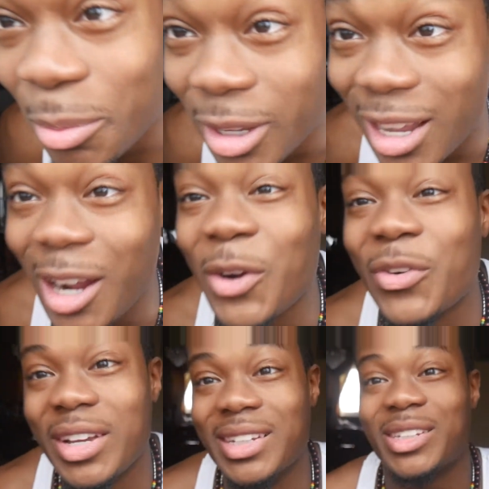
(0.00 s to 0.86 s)
of y'all
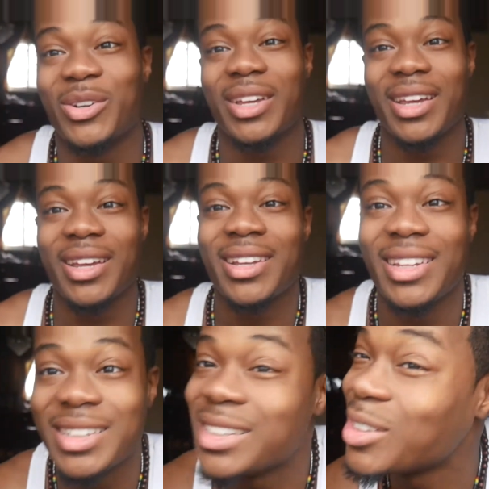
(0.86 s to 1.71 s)
cringe, okay?
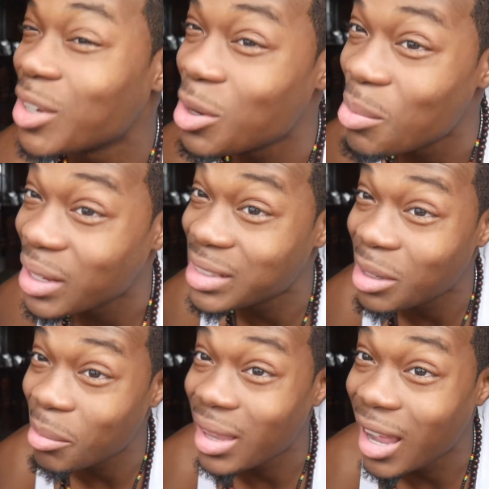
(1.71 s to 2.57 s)
This is going to make
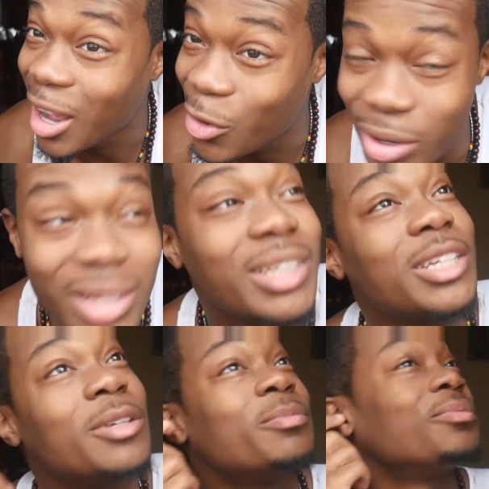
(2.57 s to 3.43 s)
some of y'all
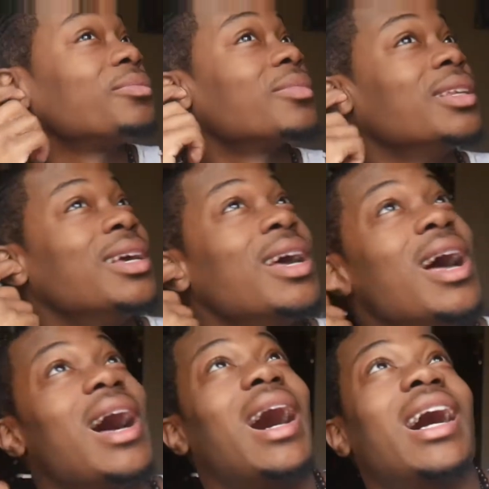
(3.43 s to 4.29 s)
cringe.
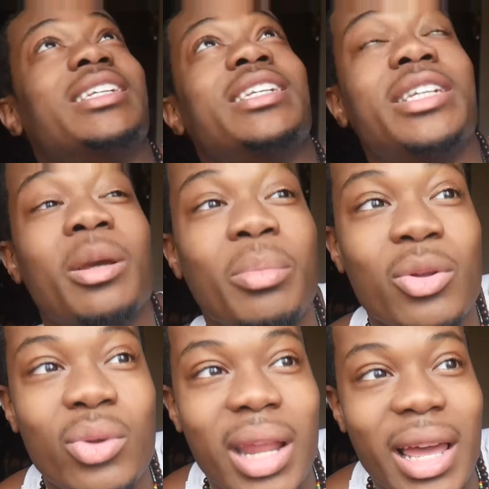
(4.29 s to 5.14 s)
I see a
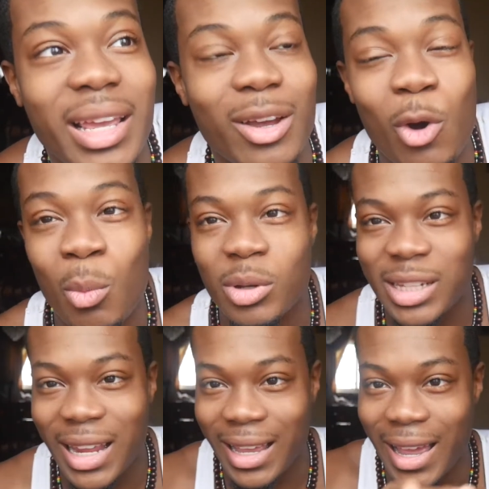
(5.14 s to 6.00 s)
blue light,
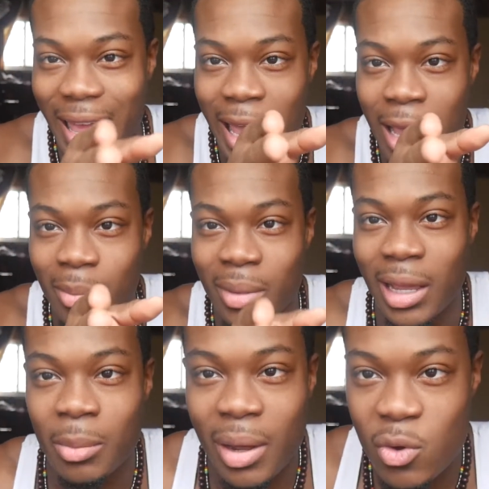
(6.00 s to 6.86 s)
almost like an aim.
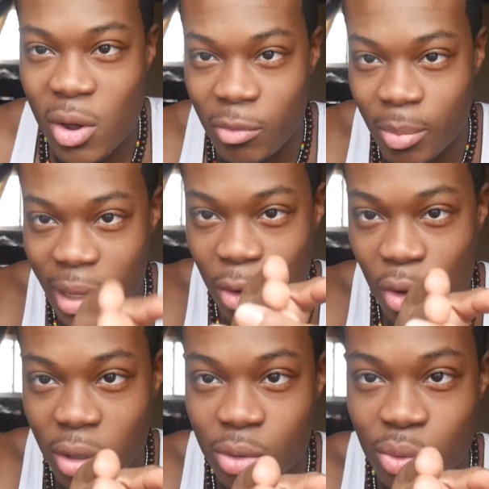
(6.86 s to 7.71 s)
Anybody who ever played
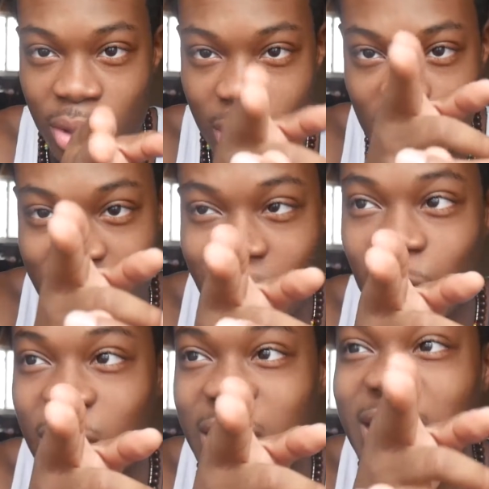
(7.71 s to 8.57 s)
Call of Duty, there was like
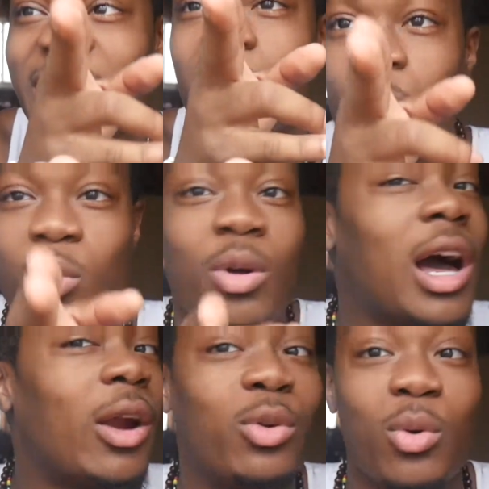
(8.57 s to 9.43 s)
a reticle.
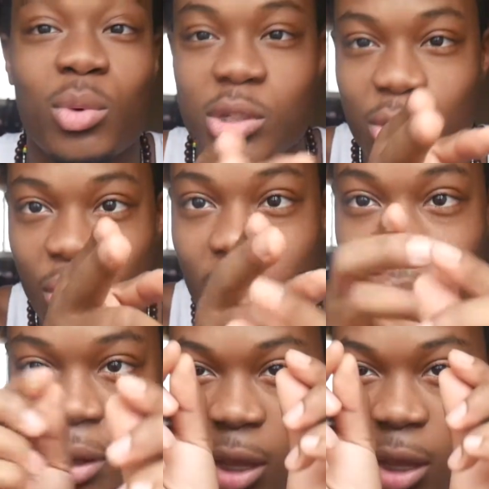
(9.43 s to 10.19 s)
I don't know what you call it, but